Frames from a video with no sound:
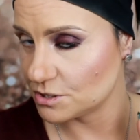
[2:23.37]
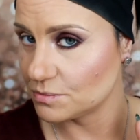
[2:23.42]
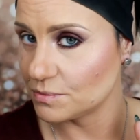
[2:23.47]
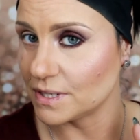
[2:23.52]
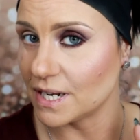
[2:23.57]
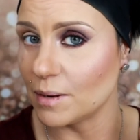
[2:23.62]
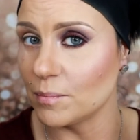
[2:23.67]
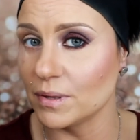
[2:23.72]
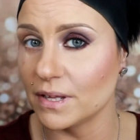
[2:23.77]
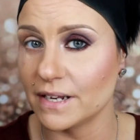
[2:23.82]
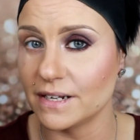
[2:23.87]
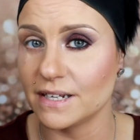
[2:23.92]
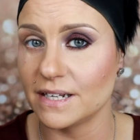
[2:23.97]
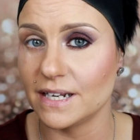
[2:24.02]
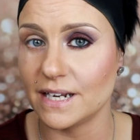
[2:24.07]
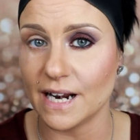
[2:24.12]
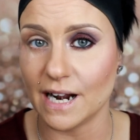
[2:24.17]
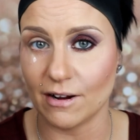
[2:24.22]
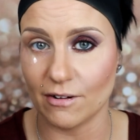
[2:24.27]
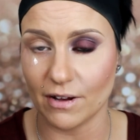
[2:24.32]
when I blended
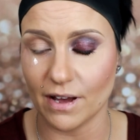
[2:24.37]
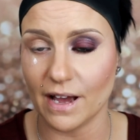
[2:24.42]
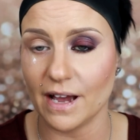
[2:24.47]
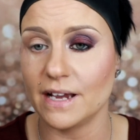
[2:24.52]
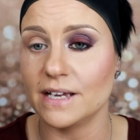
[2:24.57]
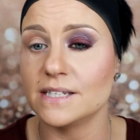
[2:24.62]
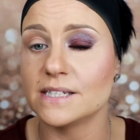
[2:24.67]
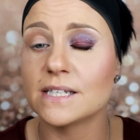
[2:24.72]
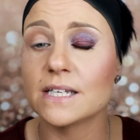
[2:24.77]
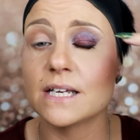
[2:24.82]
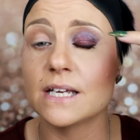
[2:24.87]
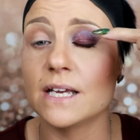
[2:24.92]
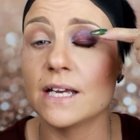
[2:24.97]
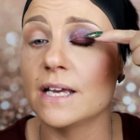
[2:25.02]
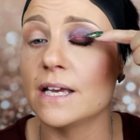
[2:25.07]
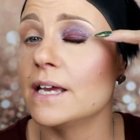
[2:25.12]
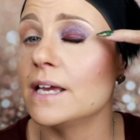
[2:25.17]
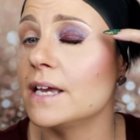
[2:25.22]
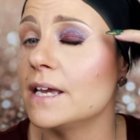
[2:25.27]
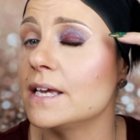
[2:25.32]
it out, guys,
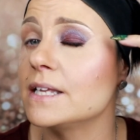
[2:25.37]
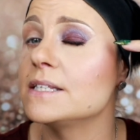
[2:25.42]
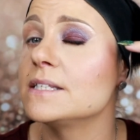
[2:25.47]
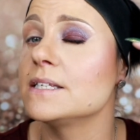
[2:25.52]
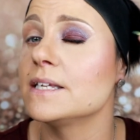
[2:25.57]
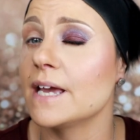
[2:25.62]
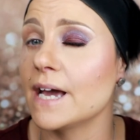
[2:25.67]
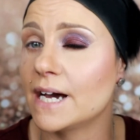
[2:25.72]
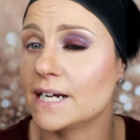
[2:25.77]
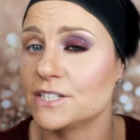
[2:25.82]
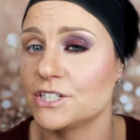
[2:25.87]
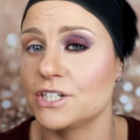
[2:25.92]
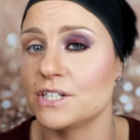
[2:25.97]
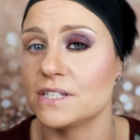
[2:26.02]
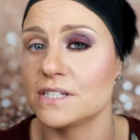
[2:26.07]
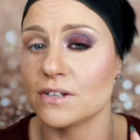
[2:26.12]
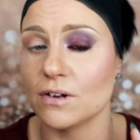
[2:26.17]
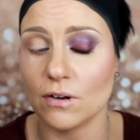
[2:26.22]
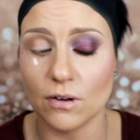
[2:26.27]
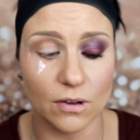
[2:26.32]
it
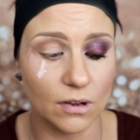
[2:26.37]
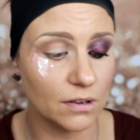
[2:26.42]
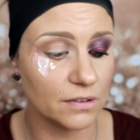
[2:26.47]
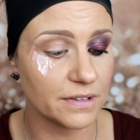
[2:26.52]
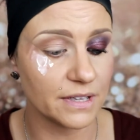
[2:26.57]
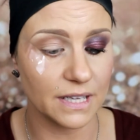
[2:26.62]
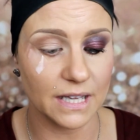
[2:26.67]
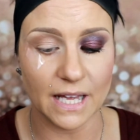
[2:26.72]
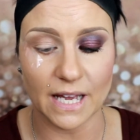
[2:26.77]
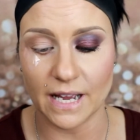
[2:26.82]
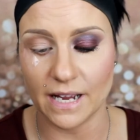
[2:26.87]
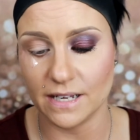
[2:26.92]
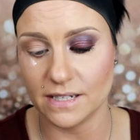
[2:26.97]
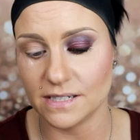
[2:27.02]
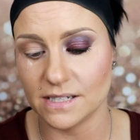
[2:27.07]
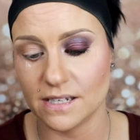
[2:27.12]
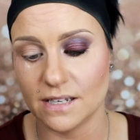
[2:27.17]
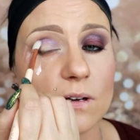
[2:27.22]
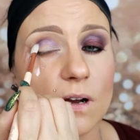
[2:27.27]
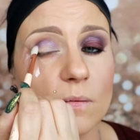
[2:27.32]
catches all the light.
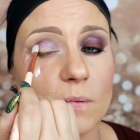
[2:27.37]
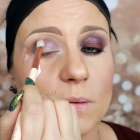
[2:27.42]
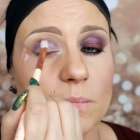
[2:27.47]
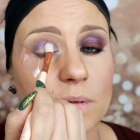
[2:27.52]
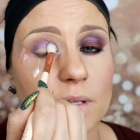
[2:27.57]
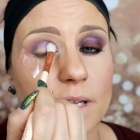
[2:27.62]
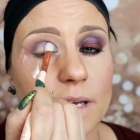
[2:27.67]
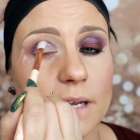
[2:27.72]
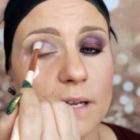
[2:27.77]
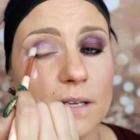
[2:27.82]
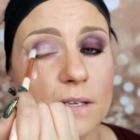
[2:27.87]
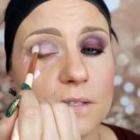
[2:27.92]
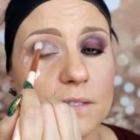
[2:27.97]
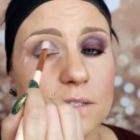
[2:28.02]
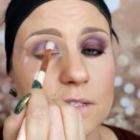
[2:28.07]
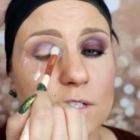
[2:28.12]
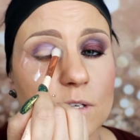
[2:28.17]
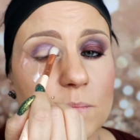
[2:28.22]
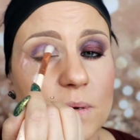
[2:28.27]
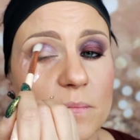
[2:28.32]
So I'm applying
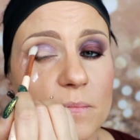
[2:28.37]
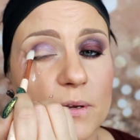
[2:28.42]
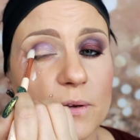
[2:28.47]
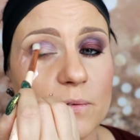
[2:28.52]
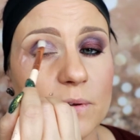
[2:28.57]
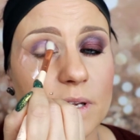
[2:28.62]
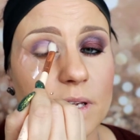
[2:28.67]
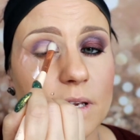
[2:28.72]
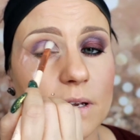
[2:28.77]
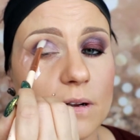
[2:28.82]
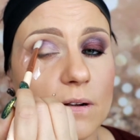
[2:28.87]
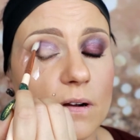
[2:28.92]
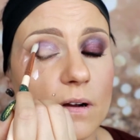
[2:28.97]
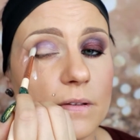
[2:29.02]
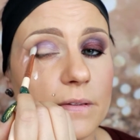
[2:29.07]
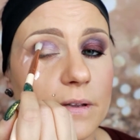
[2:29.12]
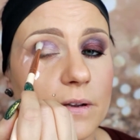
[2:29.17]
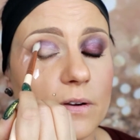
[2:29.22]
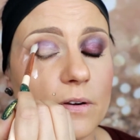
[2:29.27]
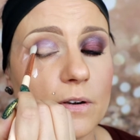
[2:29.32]
Super Moon here
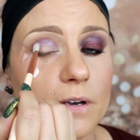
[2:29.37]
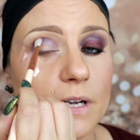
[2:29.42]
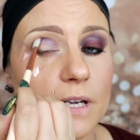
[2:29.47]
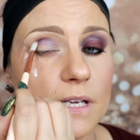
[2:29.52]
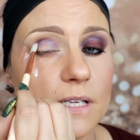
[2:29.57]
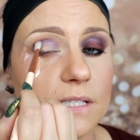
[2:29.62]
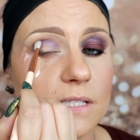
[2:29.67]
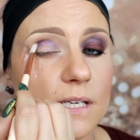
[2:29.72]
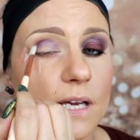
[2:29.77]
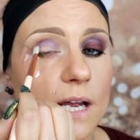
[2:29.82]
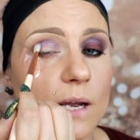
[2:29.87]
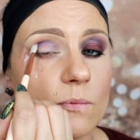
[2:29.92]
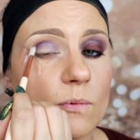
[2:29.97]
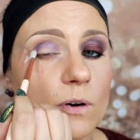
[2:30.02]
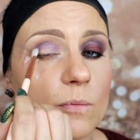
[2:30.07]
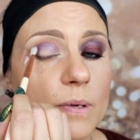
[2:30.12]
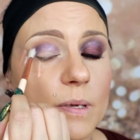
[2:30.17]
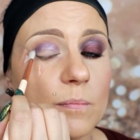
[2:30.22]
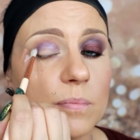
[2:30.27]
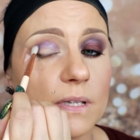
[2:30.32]
on the crease. I
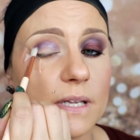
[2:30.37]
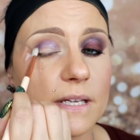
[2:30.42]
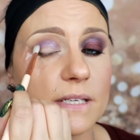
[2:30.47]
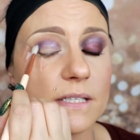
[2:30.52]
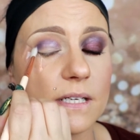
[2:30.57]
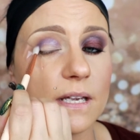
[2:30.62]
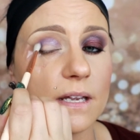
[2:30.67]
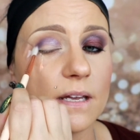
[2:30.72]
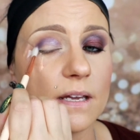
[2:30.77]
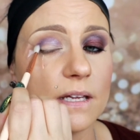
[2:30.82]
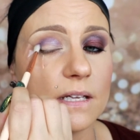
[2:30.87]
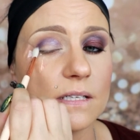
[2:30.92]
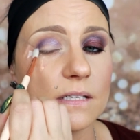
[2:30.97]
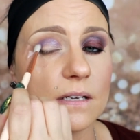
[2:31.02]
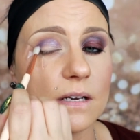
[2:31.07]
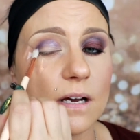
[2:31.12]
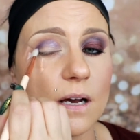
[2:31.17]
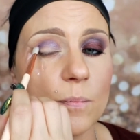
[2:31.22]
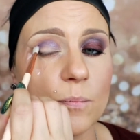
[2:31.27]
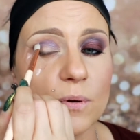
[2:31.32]
will be blending it
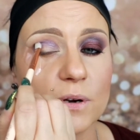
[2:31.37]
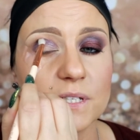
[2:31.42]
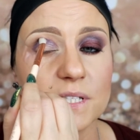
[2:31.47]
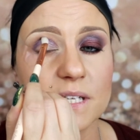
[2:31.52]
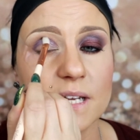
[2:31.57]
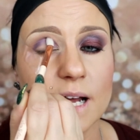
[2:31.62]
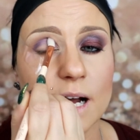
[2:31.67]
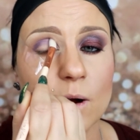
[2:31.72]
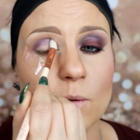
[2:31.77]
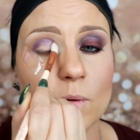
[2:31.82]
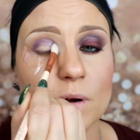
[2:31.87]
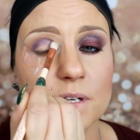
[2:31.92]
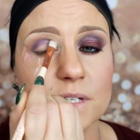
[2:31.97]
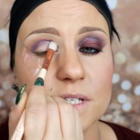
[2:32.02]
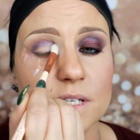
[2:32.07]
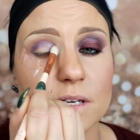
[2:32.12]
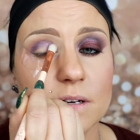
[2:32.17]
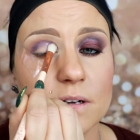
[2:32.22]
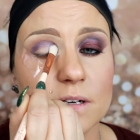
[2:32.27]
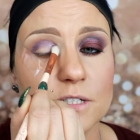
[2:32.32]
upwards and
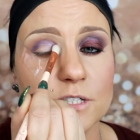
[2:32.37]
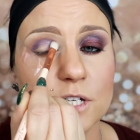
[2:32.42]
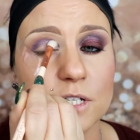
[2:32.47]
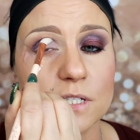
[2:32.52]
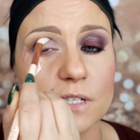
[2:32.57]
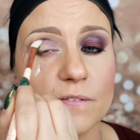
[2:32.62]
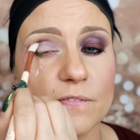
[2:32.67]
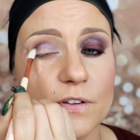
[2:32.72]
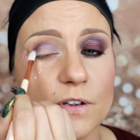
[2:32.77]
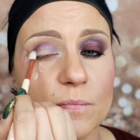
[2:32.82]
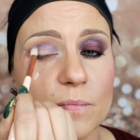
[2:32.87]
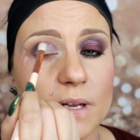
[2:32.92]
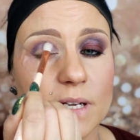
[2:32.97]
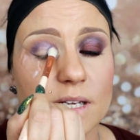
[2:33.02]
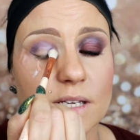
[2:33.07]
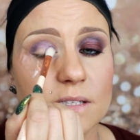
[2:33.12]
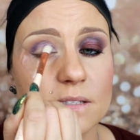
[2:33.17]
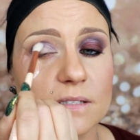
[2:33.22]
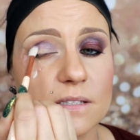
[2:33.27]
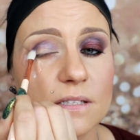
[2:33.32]
outwards here in just a few
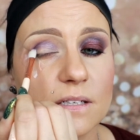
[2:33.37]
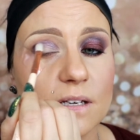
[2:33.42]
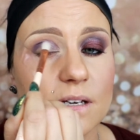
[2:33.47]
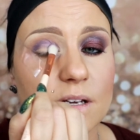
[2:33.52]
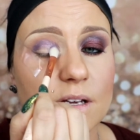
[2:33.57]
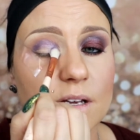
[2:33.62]
minutes.